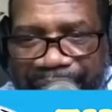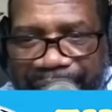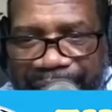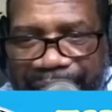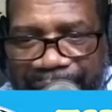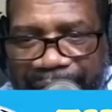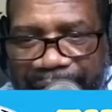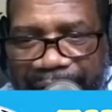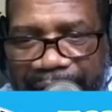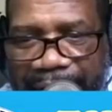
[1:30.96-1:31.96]

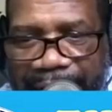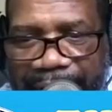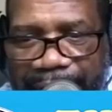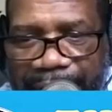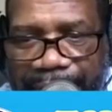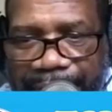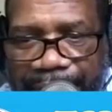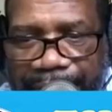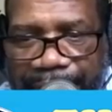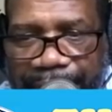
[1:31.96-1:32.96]

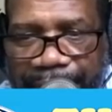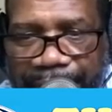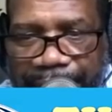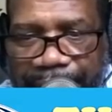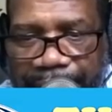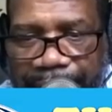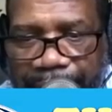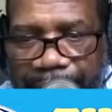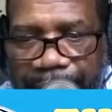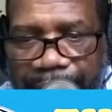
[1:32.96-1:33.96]

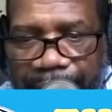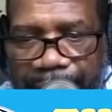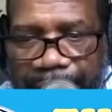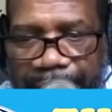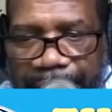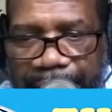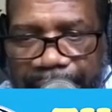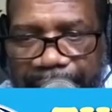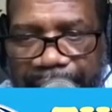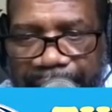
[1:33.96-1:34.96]

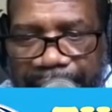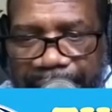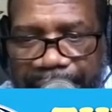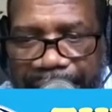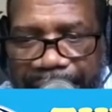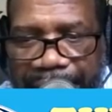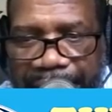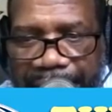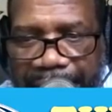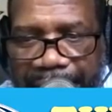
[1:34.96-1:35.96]

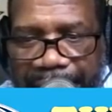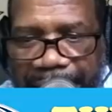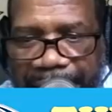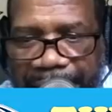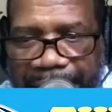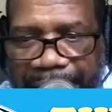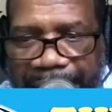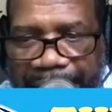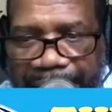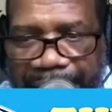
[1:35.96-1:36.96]
(silent)